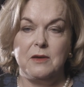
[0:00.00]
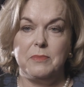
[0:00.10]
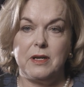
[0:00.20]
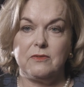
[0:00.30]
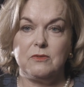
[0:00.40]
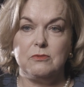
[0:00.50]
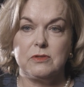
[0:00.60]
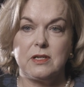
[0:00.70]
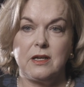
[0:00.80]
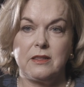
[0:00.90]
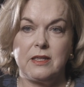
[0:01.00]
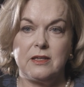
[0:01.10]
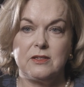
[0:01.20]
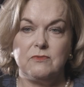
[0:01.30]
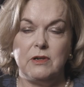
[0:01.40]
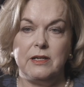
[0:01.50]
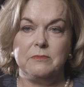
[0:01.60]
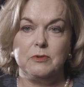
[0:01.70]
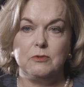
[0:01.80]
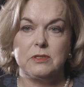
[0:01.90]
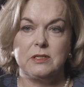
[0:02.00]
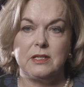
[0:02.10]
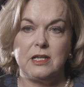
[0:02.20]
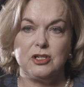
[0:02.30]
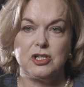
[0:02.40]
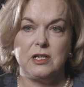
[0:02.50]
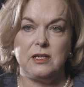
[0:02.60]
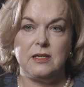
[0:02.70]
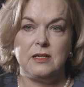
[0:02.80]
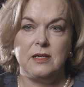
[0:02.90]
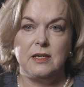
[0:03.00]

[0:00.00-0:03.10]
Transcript: But of course, I think it's really important that she